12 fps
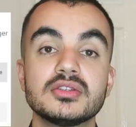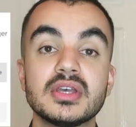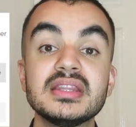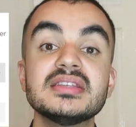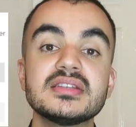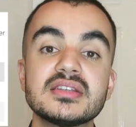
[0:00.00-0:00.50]
So
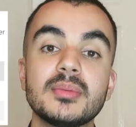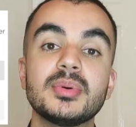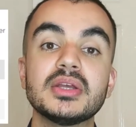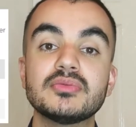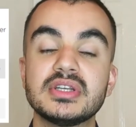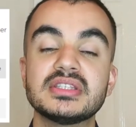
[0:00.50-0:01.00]
in this
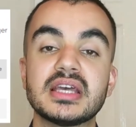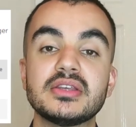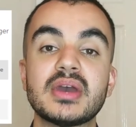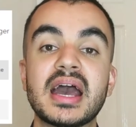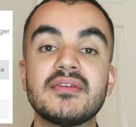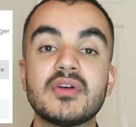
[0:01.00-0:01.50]
example, it reads that
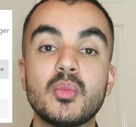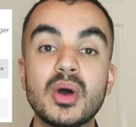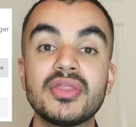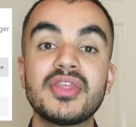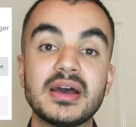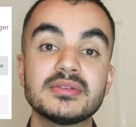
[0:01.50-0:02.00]
you have a
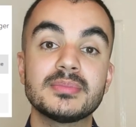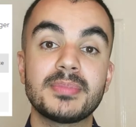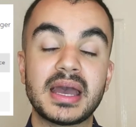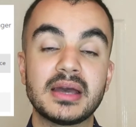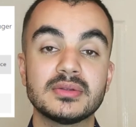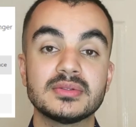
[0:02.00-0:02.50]

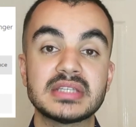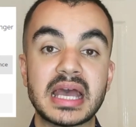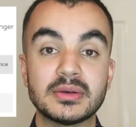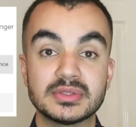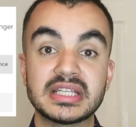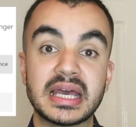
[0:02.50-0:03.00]
£1,000
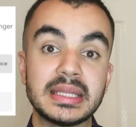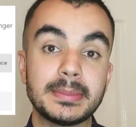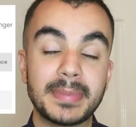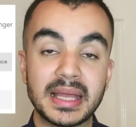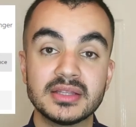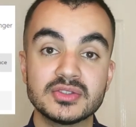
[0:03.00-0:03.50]

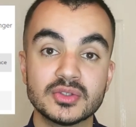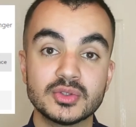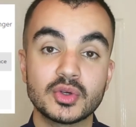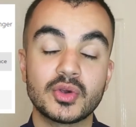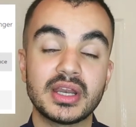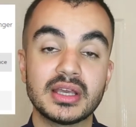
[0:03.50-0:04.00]
outstanding balance on
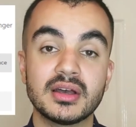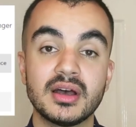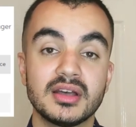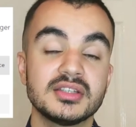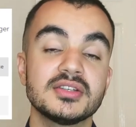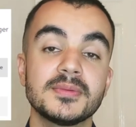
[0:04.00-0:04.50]
your credit
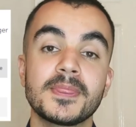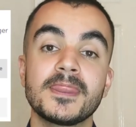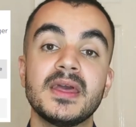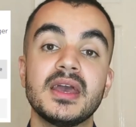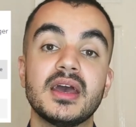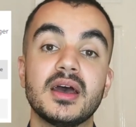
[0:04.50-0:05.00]
card.
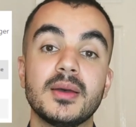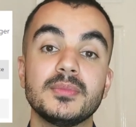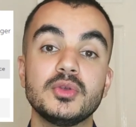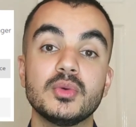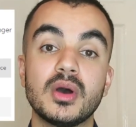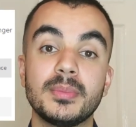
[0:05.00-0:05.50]

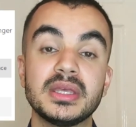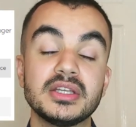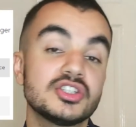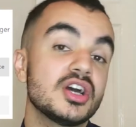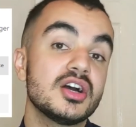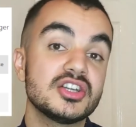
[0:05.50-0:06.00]
You are
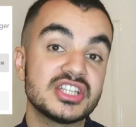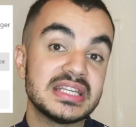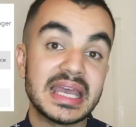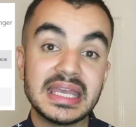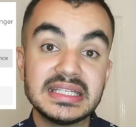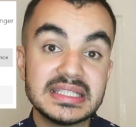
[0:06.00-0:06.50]
being charged
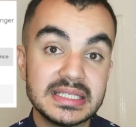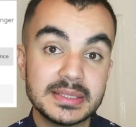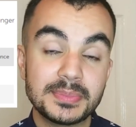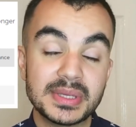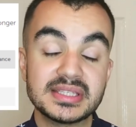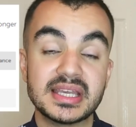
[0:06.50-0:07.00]
an
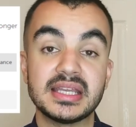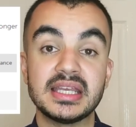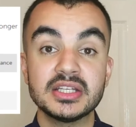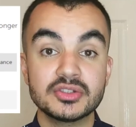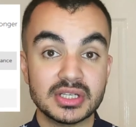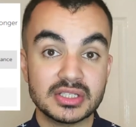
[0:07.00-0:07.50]
18%
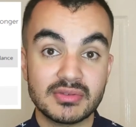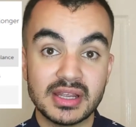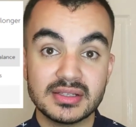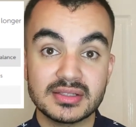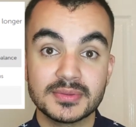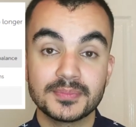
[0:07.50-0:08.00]
interest
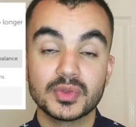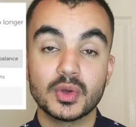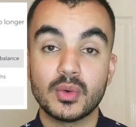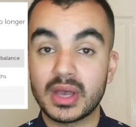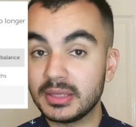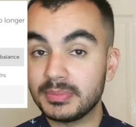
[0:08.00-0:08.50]
rate,
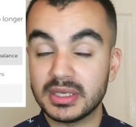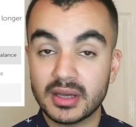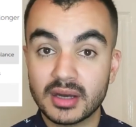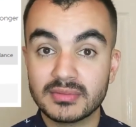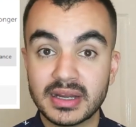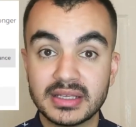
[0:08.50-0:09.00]
or
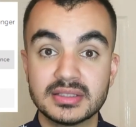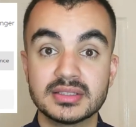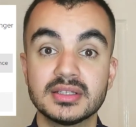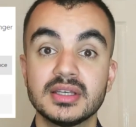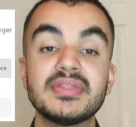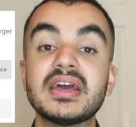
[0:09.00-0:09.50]
APR rate,
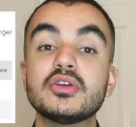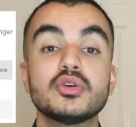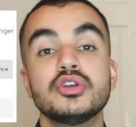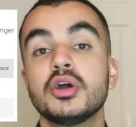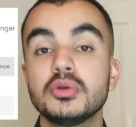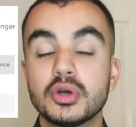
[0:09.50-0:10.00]
and that you're
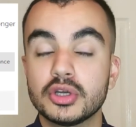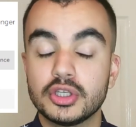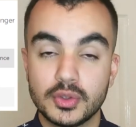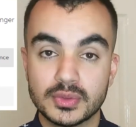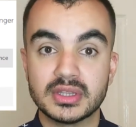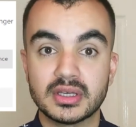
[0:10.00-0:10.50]
no longer
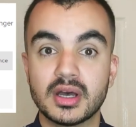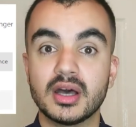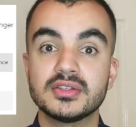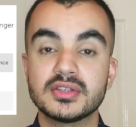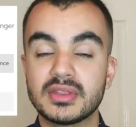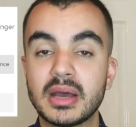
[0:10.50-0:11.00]
using the
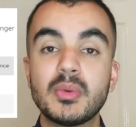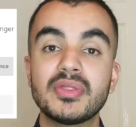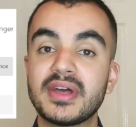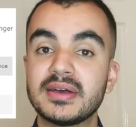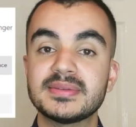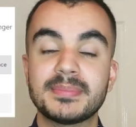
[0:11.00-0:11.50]
card. So that
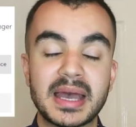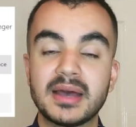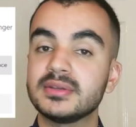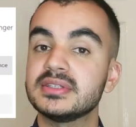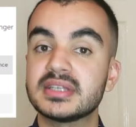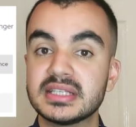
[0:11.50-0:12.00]

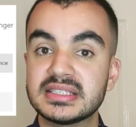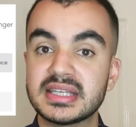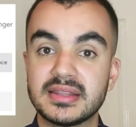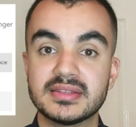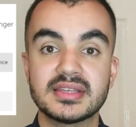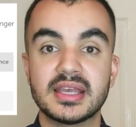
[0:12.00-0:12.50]
£1,000 is going to
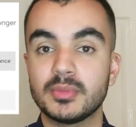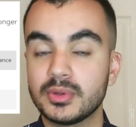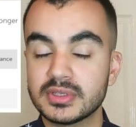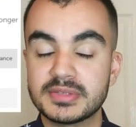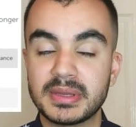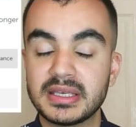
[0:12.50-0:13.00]
stay the same. We're
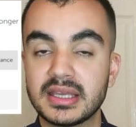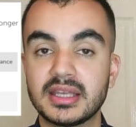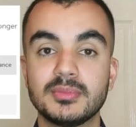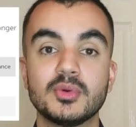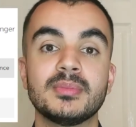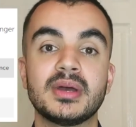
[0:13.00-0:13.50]
not spending
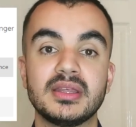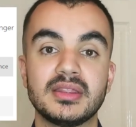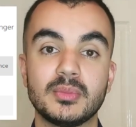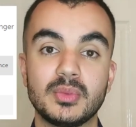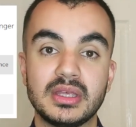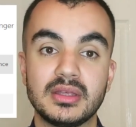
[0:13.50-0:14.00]
any more money
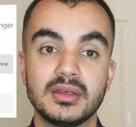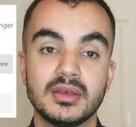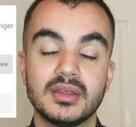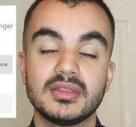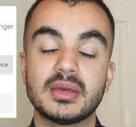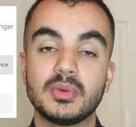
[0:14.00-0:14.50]
than we
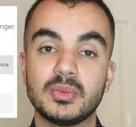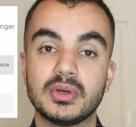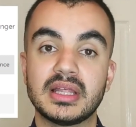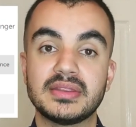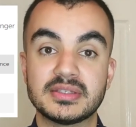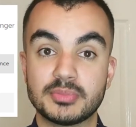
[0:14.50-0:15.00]

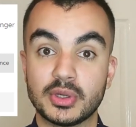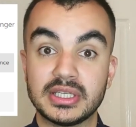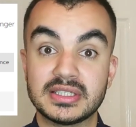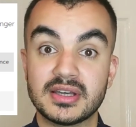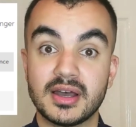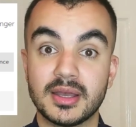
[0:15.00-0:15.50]
will at this point
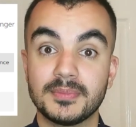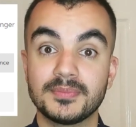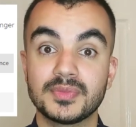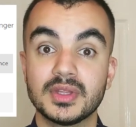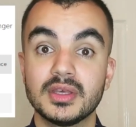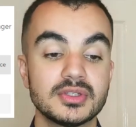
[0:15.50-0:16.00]
in time.
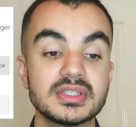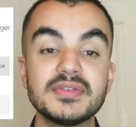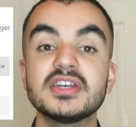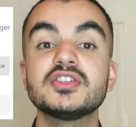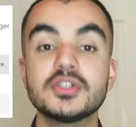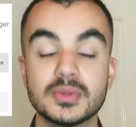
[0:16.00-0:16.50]
So it's
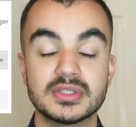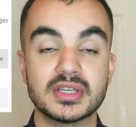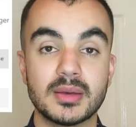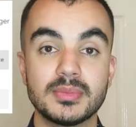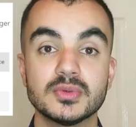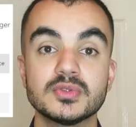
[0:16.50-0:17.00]
given us two
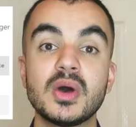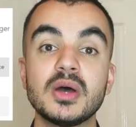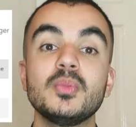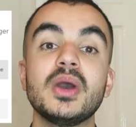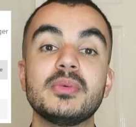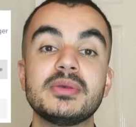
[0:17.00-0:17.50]
examples,
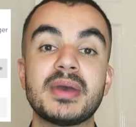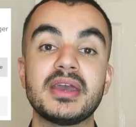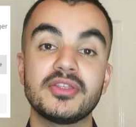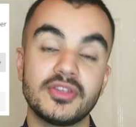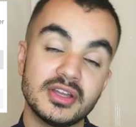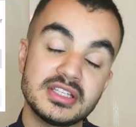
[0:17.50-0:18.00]
one where we
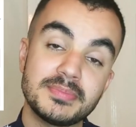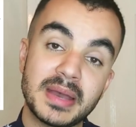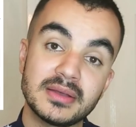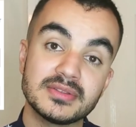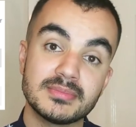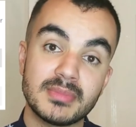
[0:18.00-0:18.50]
pay
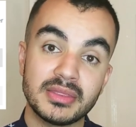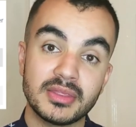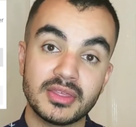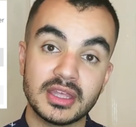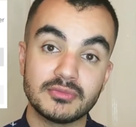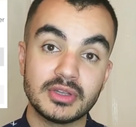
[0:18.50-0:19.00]
£30 a
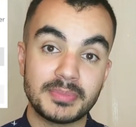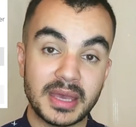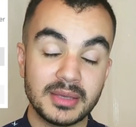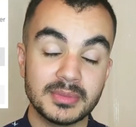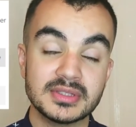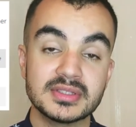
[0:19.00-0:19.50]
month in
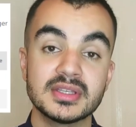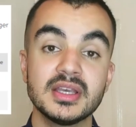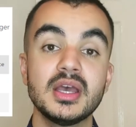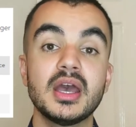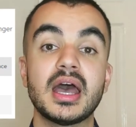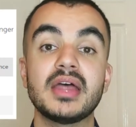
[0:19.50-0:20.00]
repayments
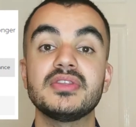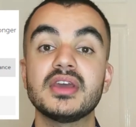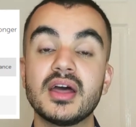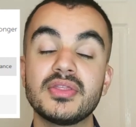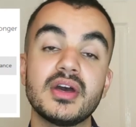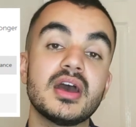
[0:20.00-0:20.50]
and the
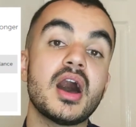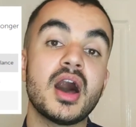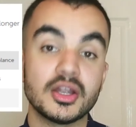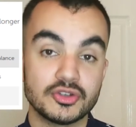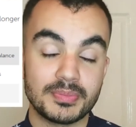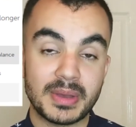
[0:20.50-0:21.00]
other
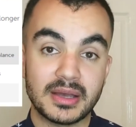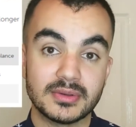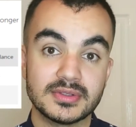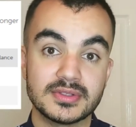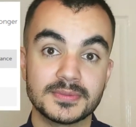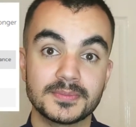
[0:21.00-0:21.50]

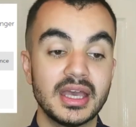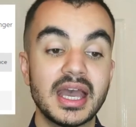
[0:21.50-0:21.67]
£100.